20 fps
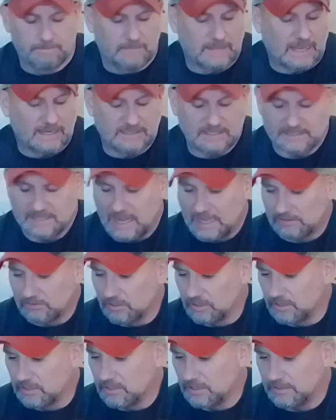That did not
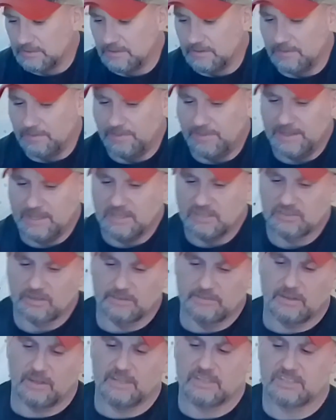look good. These
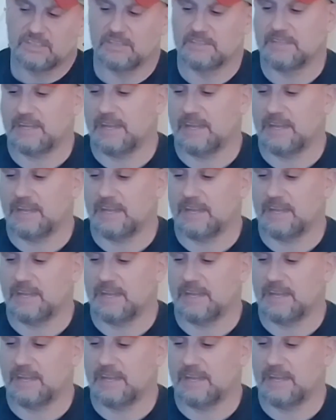are nice and